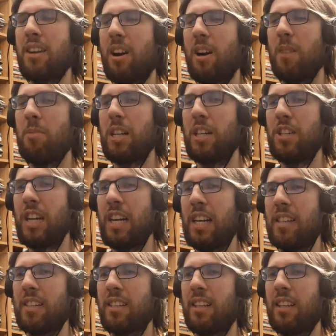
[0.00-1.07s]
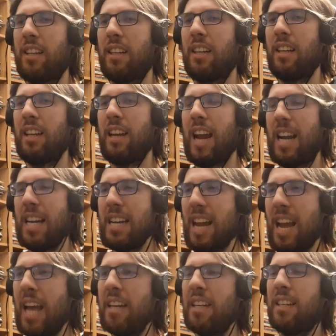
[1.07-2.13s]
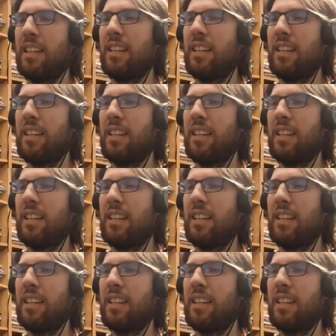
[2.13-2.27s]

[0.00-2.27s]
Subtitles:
RPGs, and yet,